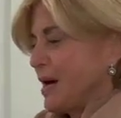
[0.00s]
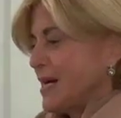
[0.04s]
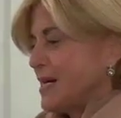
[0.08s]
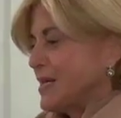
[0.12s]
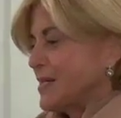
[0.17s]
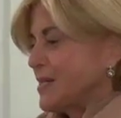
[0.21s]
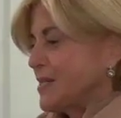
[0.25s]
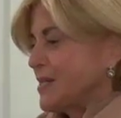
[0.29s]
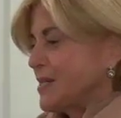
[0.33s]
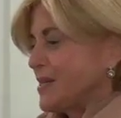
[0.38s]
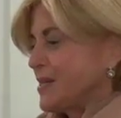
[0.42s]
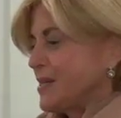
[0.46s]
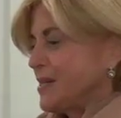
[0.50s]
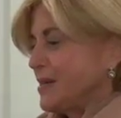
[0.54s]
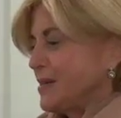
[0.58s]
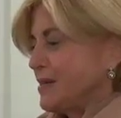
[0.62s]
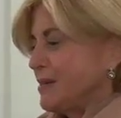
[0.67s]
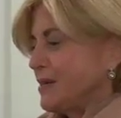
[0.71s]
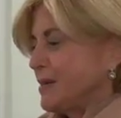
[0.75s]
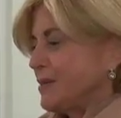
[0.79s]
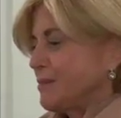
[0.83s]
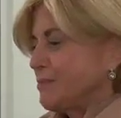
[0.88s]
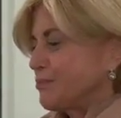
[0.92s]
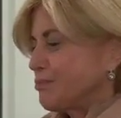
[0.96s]
I
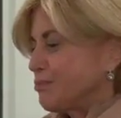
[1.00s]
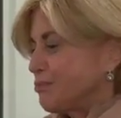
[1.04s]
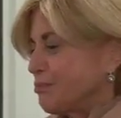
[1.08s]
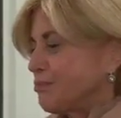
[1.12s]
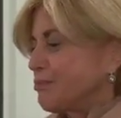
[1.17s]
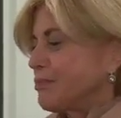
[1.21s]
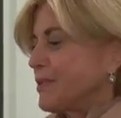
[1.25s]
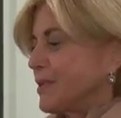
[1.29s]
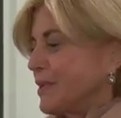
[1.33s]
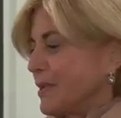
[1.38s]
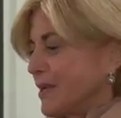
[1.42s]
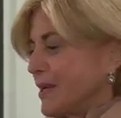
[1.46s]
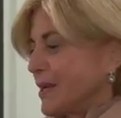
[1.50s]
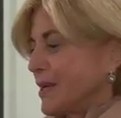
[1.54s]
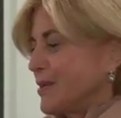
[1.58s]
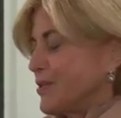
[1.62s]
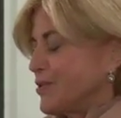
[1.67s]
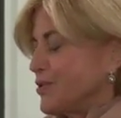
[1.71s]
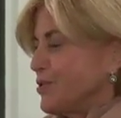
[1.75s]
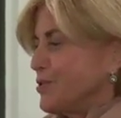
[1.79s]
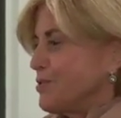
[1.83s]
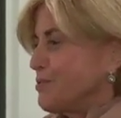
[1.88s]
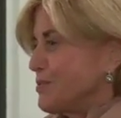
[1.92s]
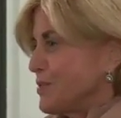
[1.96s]
see really a
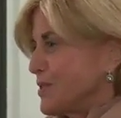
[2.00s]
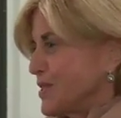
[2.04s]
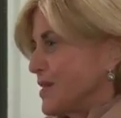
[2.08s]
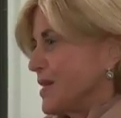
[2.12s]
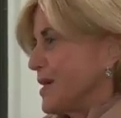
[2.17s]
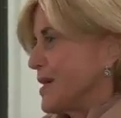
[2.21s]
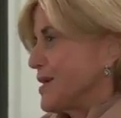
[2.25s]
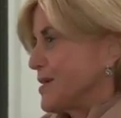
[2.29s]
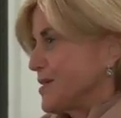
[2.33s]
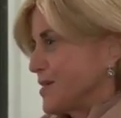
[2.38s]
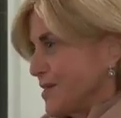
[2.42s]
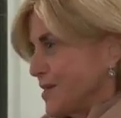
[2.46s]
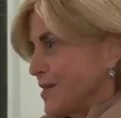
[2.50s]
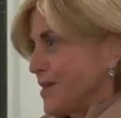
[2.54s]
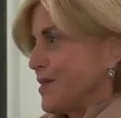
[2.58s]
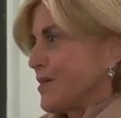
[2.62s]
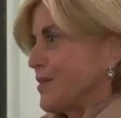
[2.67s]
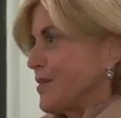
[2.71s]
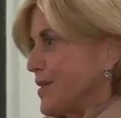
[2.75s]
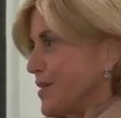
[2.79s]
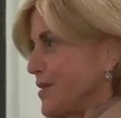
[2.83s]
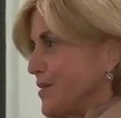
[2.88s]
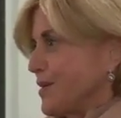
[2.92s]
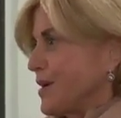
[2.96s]
doomsday
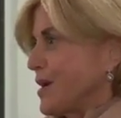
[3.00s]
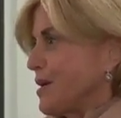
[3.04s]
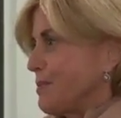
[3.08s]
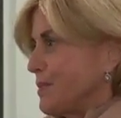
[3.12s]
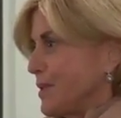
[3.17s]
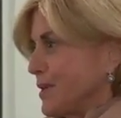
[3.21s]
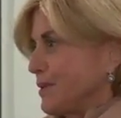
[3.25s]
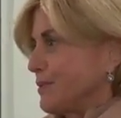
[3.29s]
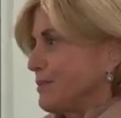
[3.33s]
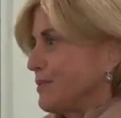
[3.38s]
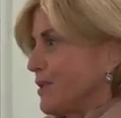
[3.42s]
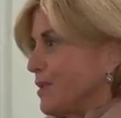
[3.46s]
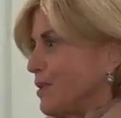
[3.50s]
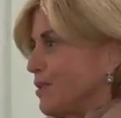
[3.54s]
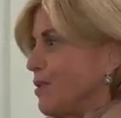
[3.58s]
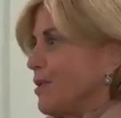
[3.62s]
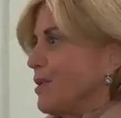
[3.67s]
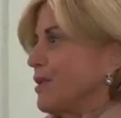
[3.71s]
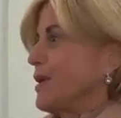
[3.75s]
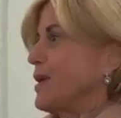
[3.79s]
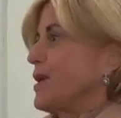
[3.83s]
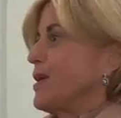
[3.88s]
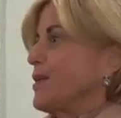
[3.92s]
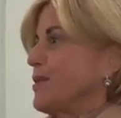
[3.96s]
scenario coming
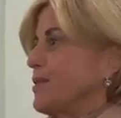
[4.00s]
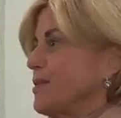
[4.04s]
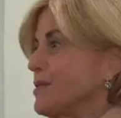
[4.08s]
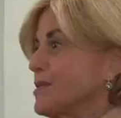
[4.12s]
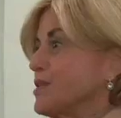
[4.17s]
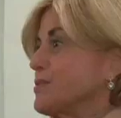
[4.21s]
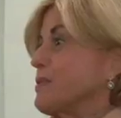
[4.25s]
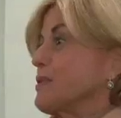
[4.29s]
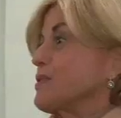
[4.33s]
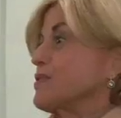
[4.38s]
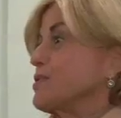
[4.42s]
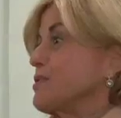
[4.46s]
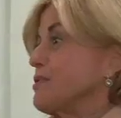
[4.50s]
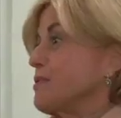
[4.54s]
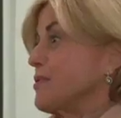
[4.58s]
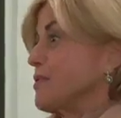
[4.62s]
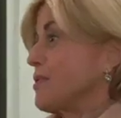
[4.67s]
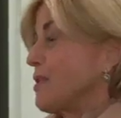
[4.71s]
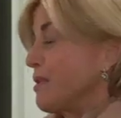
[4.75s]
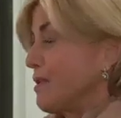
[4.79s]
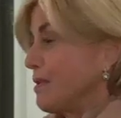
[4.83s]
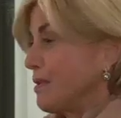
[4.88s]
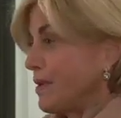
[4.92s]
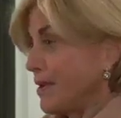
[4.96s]
along here, especially
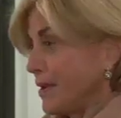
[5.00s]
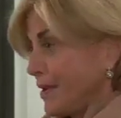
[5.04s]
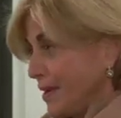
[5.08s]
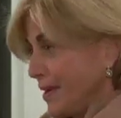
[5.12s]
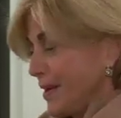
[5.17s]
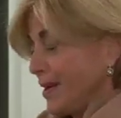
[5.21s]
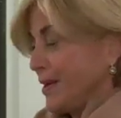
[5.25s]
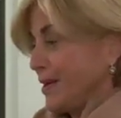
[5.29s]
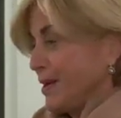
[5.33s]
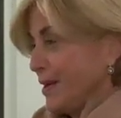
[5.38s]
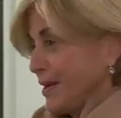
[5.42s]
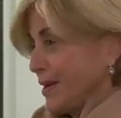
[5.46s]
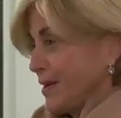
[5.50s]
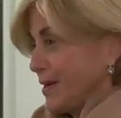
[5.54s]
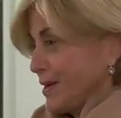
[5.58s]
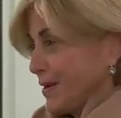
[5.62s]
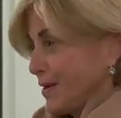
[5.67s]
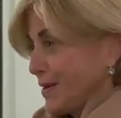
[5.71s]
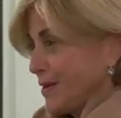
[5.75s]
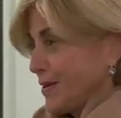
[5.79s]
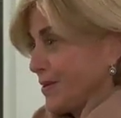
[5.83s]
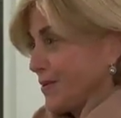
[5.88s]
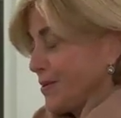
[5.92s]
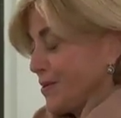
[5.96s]
with all,
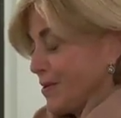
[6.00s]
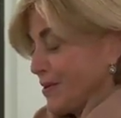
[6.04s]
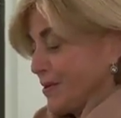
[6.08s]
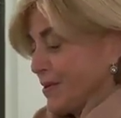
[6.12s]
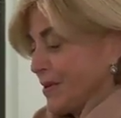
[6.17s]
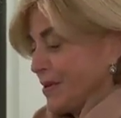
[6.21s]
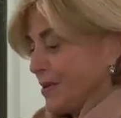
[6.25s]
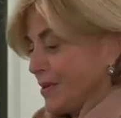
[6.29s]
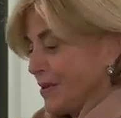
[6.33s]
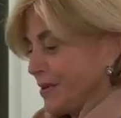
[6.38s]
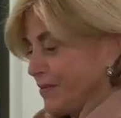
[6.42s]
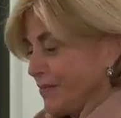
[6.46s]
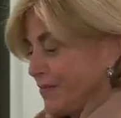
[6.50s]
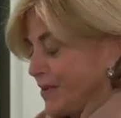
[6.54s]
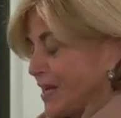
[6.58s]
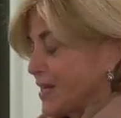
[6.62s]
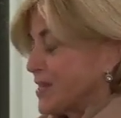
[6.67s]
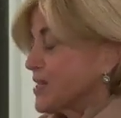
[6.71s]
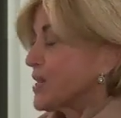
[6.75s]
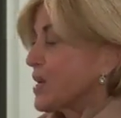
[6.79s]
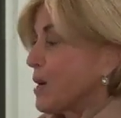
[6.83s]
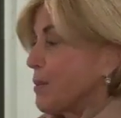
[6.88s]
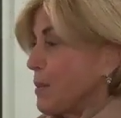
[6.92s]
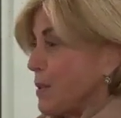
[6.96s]
all the
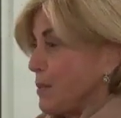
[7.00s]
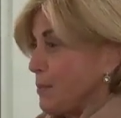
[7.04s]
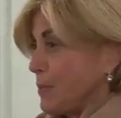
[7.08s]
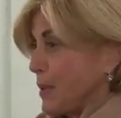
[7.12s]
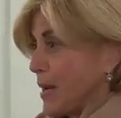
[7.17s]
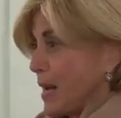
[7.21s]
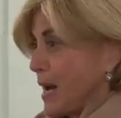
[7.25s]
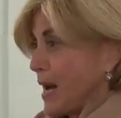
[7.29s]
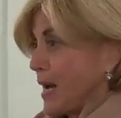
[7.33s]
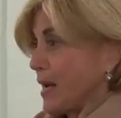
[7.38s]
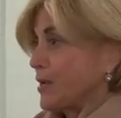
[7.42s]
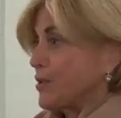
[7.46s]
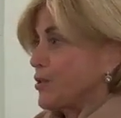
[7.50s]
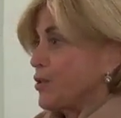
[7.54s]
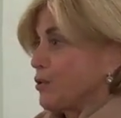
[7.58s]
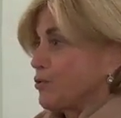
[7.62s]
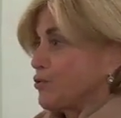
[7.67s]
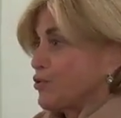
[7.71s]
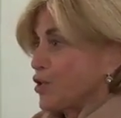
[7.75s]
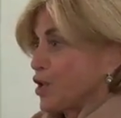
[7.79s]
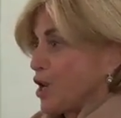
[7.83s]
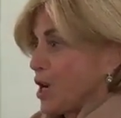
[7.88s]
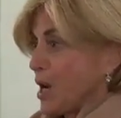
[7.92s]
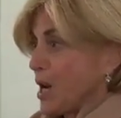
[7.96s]
vets coming back,
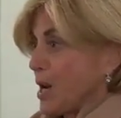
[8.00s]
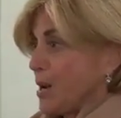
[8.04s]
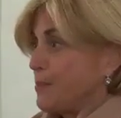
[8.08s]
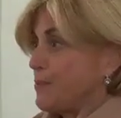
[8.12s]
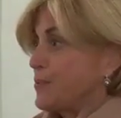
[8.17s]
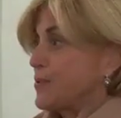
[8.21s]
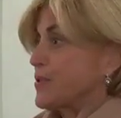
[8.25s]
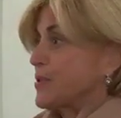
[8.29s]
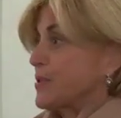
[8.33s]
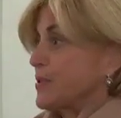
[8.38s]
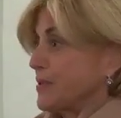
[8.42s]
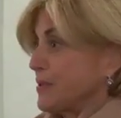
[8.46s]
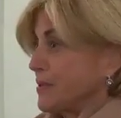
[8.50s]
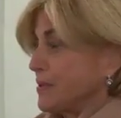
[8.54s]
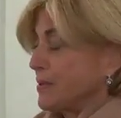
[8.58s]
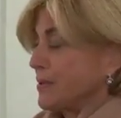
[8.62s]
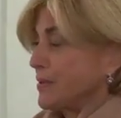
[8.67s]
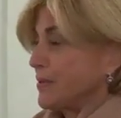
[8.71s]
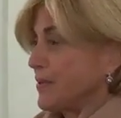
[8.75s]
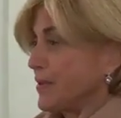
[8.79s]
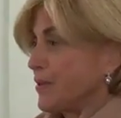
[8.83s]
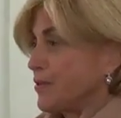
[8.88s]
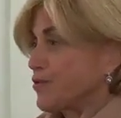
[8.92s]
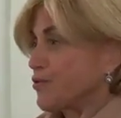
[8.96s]
no jobs.
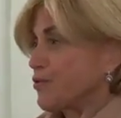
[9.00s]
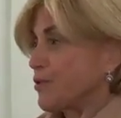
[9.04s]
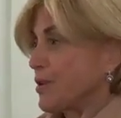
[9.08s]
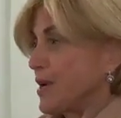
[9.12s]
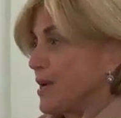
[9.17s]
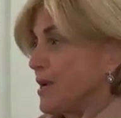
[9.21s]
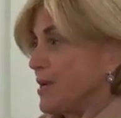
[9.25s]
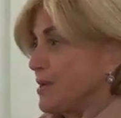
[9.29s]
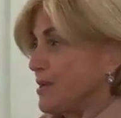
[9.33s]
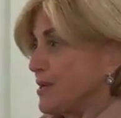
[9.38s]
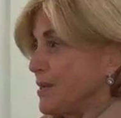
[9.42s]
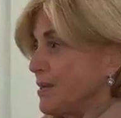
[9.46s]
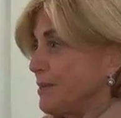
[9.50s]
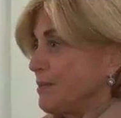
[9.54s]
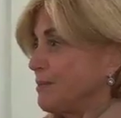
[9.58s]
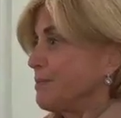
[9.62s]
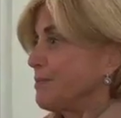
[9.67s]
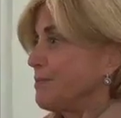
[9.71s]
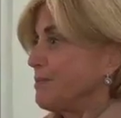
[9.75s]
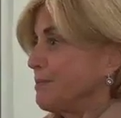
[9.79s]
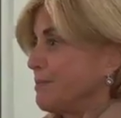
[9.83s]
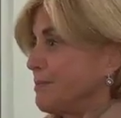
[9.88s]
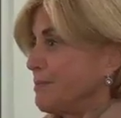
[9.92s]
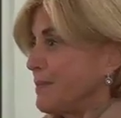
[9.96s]
They're trained in
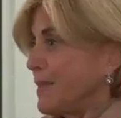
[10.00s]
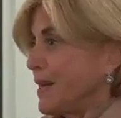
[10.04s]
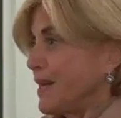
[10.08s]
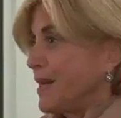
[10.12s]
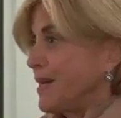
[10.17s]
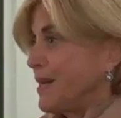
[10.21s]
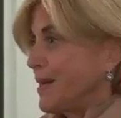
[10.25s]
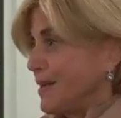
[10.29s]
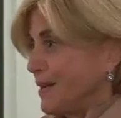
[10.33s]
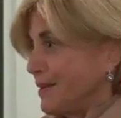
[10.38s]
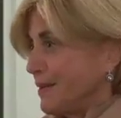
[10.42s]
many,